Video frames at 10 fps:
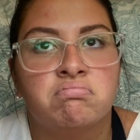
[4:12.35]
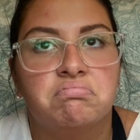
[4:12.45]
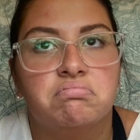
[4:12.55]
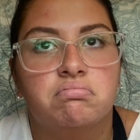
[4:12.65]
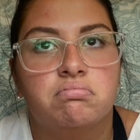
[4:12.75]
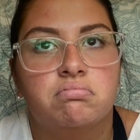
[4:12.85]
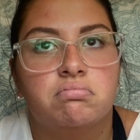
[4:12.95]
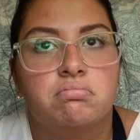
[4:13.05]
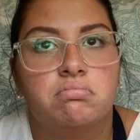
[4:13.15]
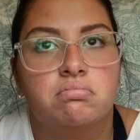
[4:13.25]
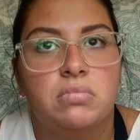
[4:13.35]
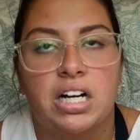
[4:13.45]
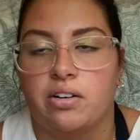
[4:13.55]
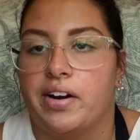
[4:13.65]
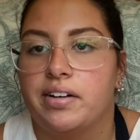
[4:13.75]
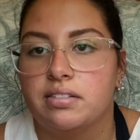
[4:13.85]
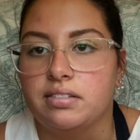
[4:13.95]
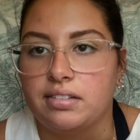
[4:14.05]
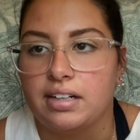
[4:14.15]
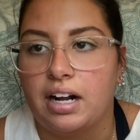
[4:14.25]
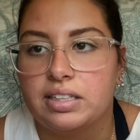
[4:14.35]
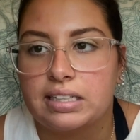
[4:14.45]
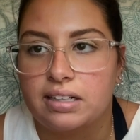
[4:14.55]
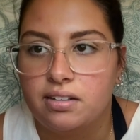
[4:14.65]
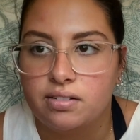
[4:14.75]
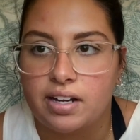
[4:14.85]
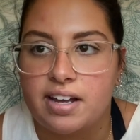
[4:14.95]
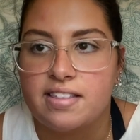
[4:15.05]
not great. And I was like, oh, okay.